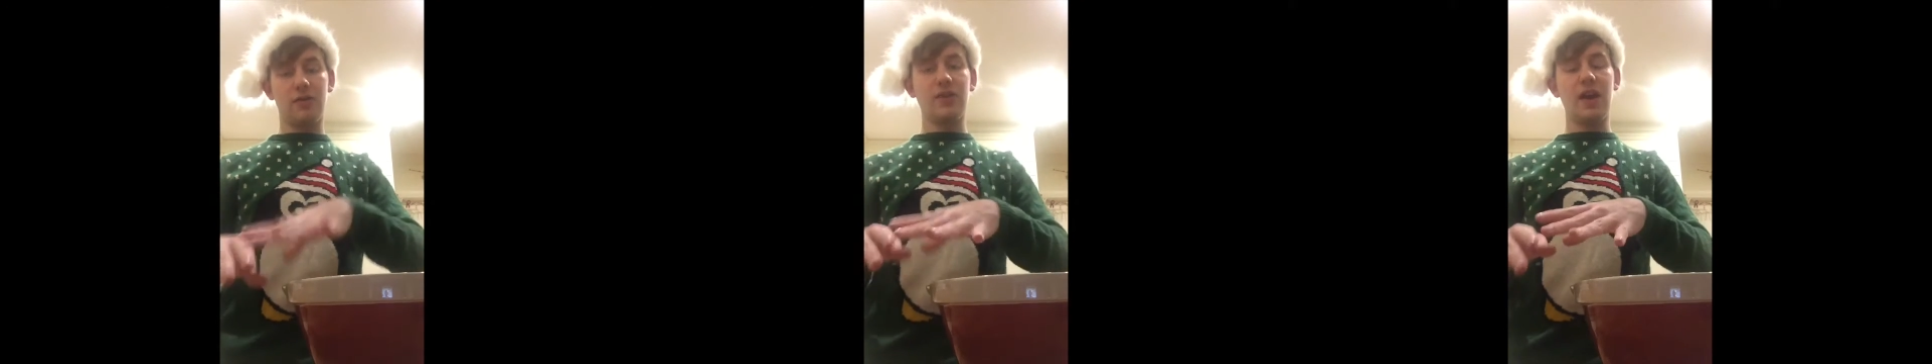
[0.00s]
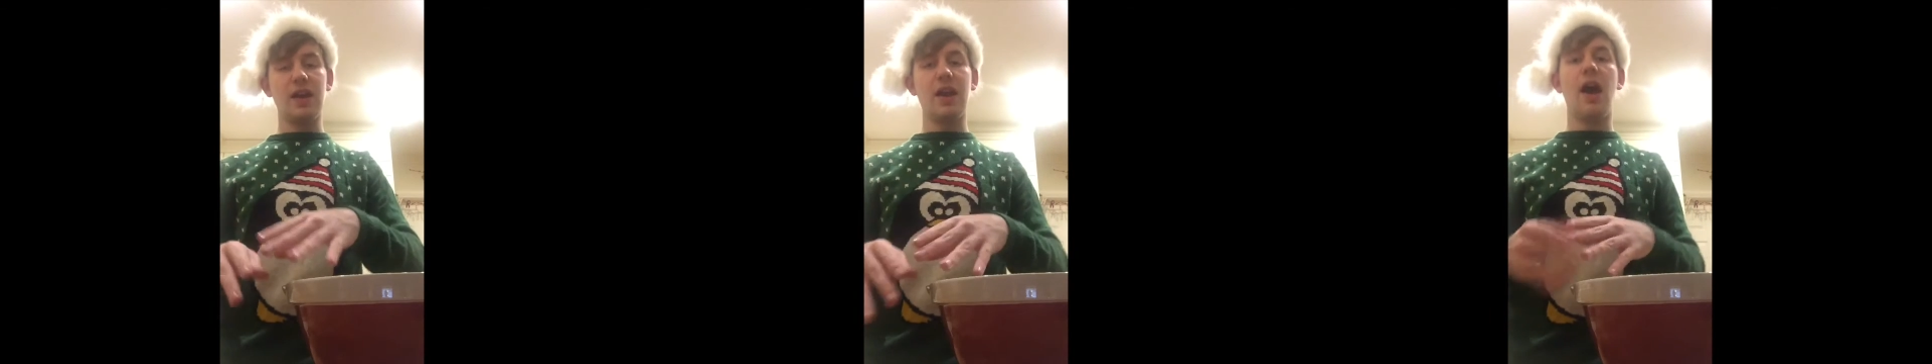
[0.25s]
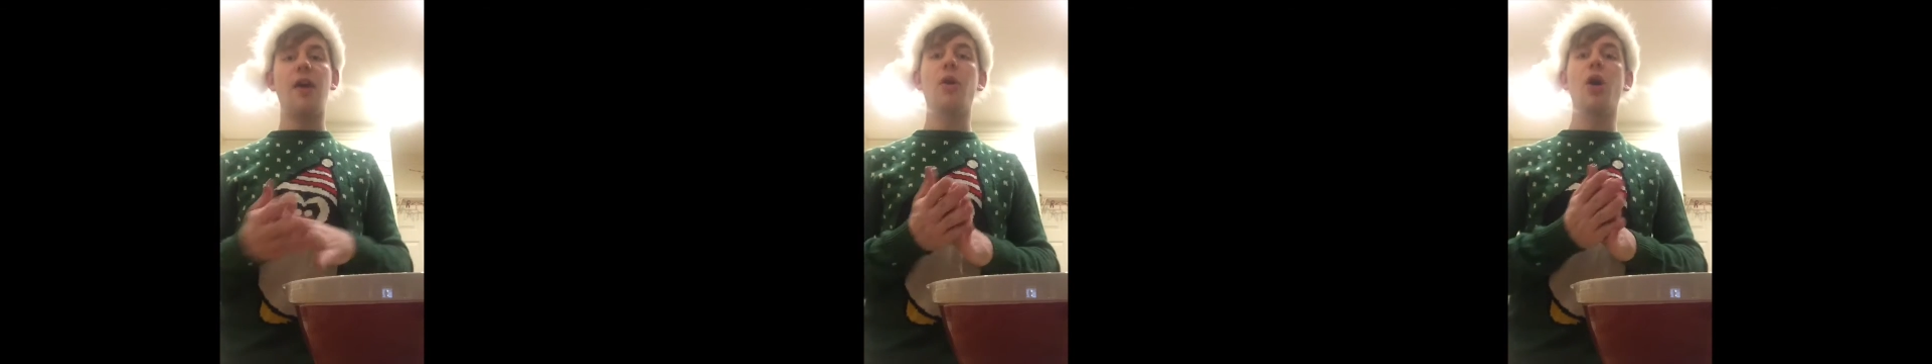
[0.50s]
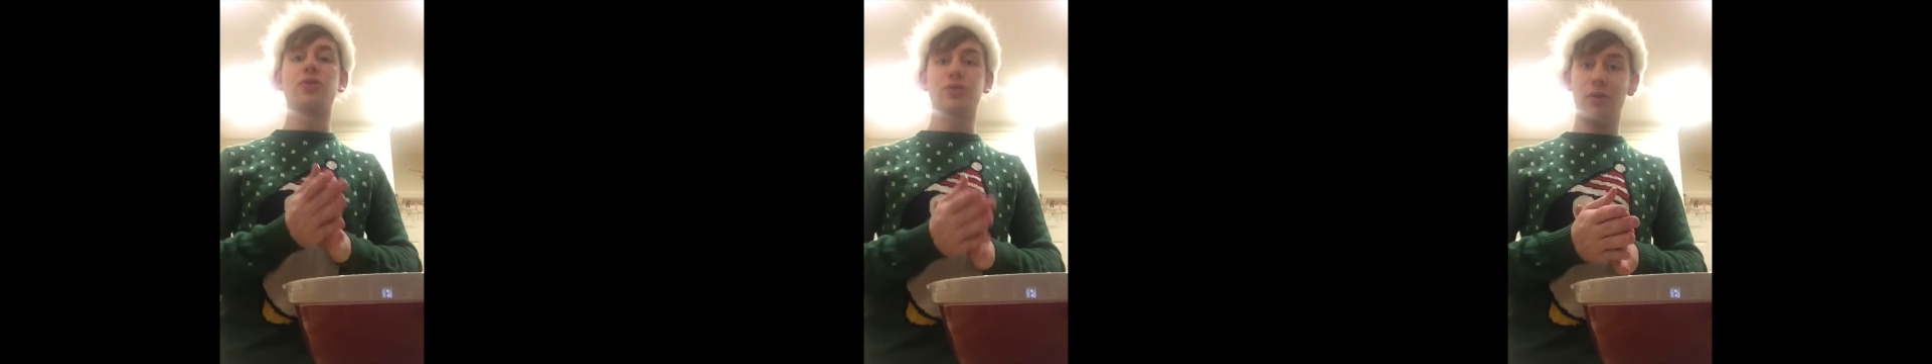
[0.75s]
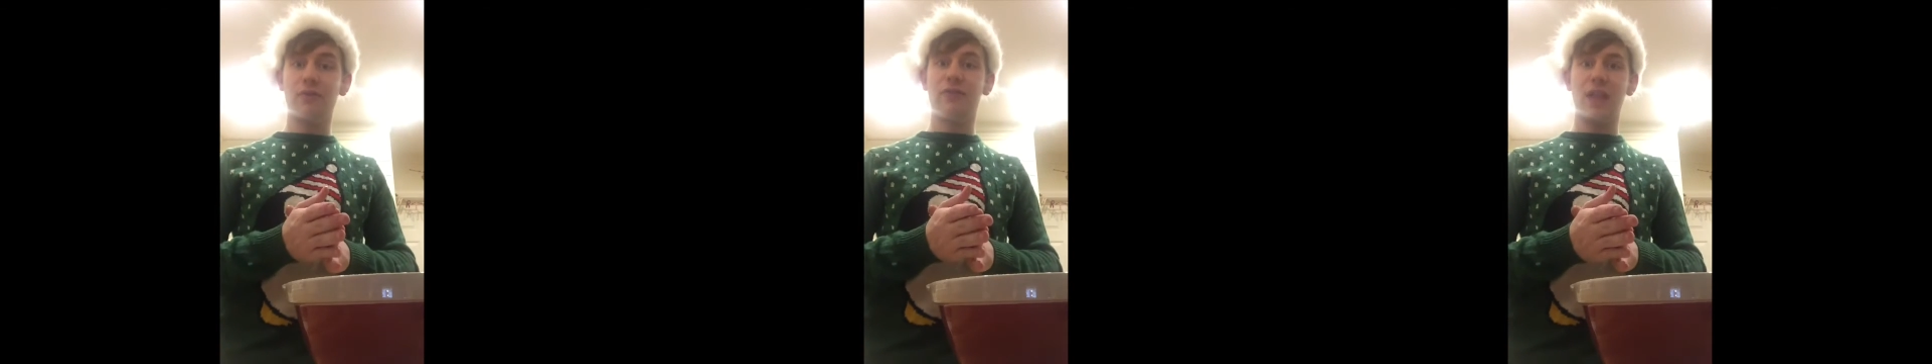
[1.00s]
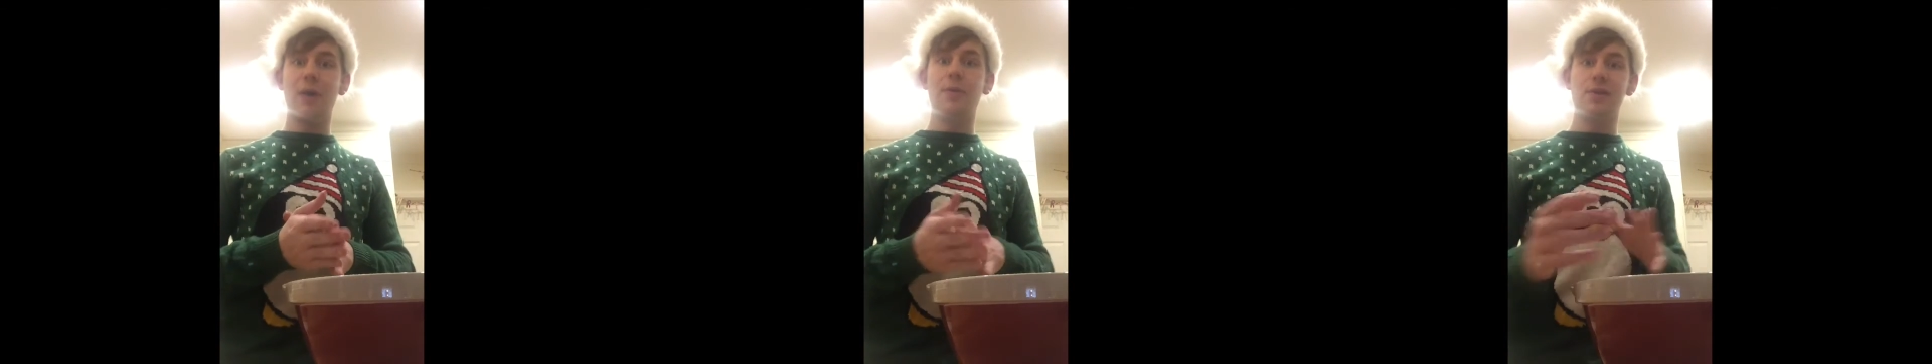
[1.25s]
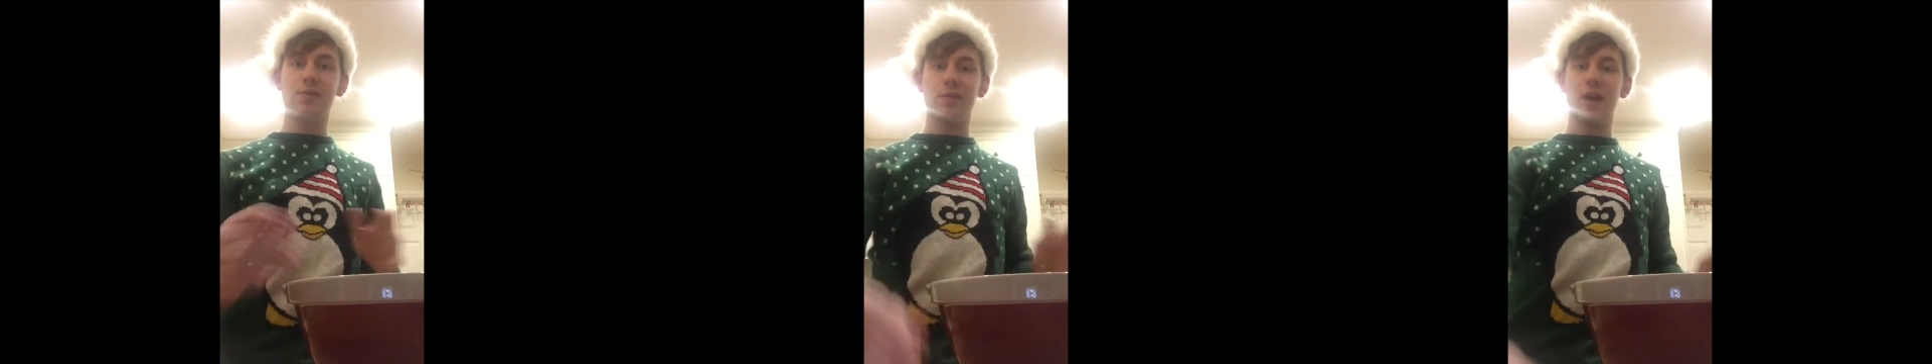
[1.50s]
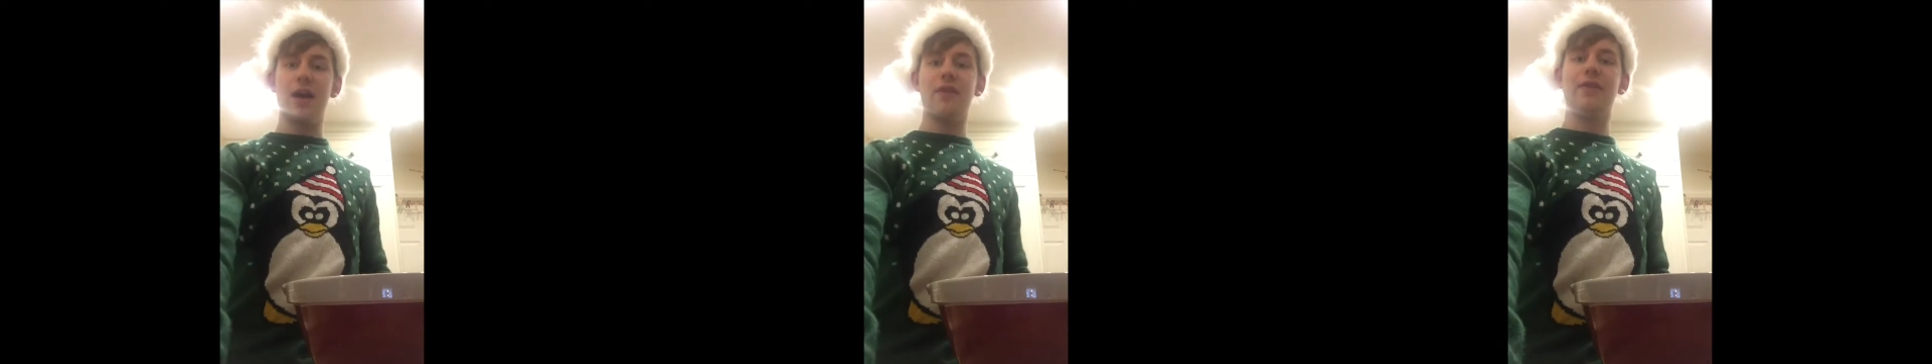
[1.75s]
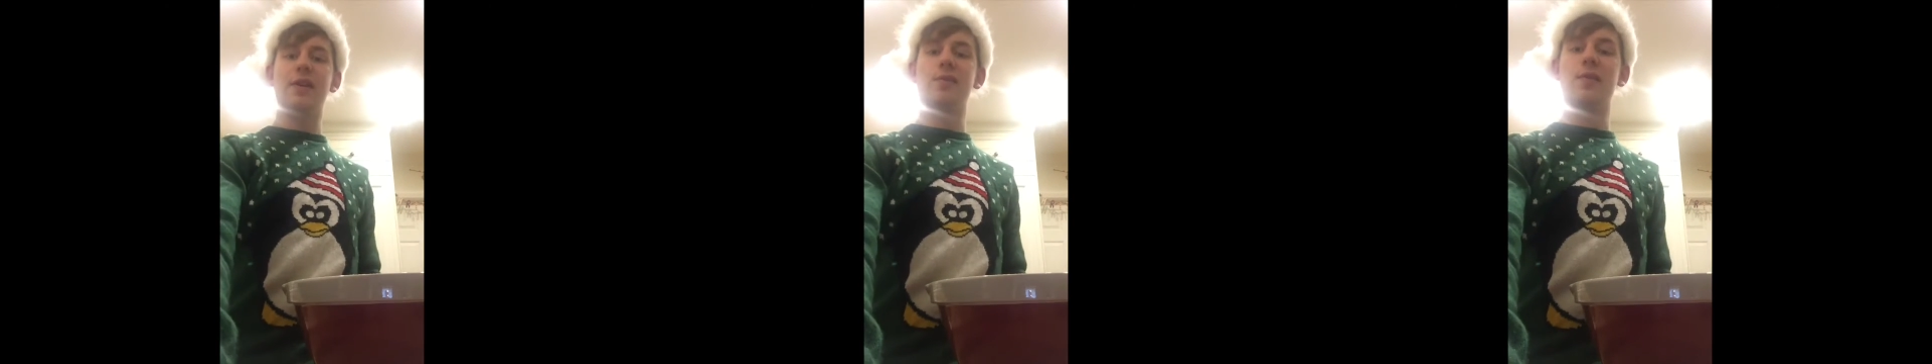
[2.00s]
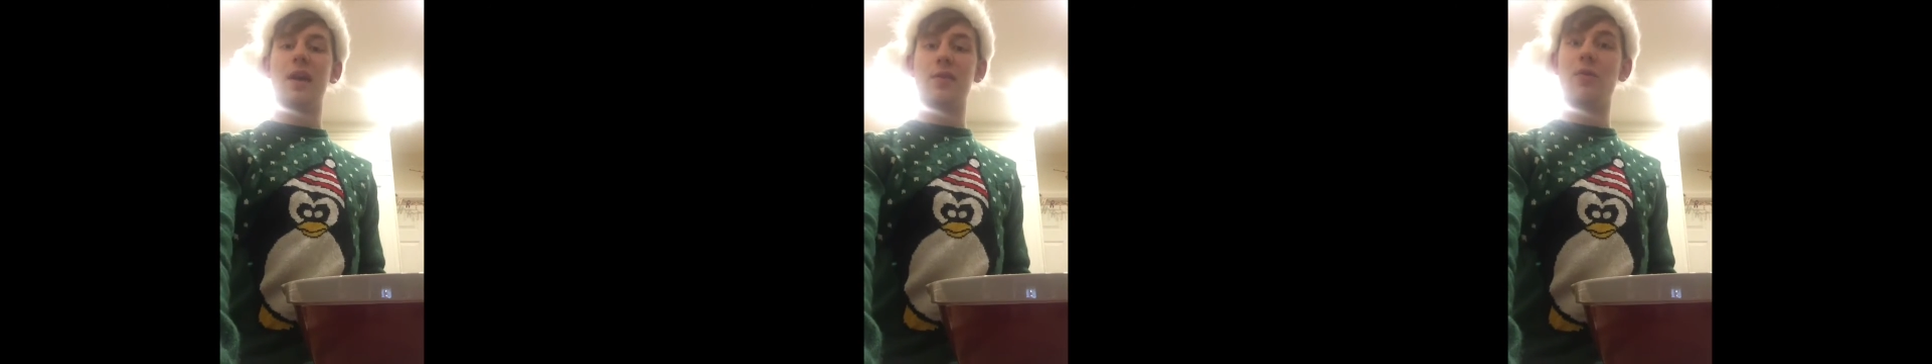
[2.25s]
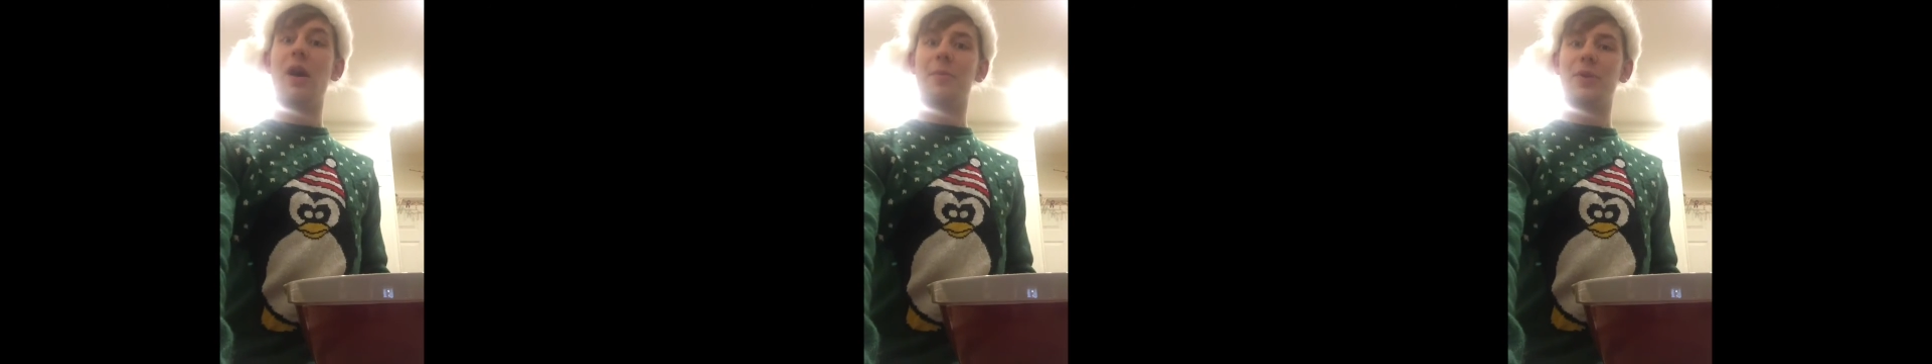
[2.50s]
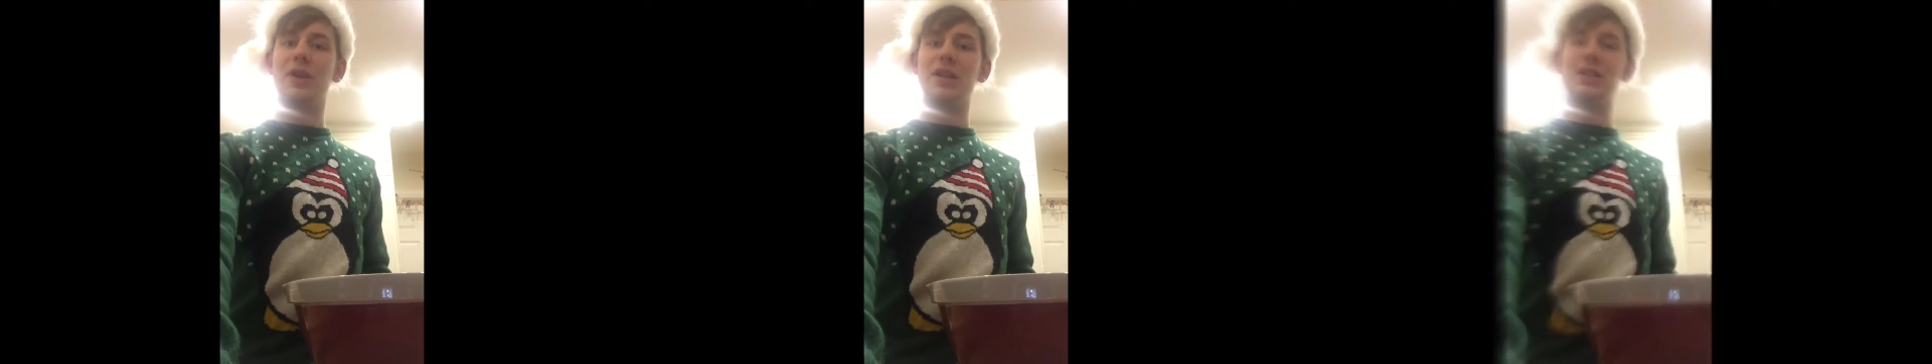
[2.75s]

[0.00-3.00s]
turn it out onto a floured surface. That's what I'm going to